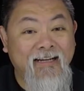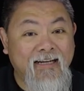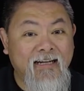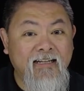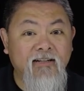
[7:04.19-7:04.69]

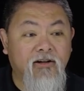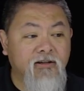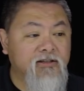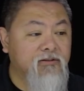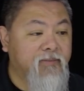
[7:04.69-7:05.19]
And it
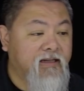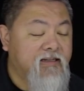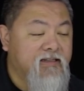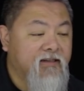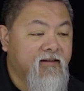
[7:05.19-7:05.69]
also
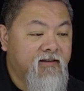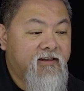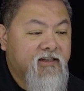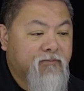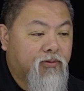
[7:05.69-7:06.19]
means
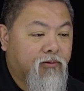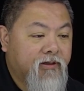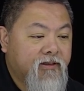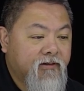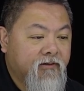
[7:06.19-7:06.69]
this port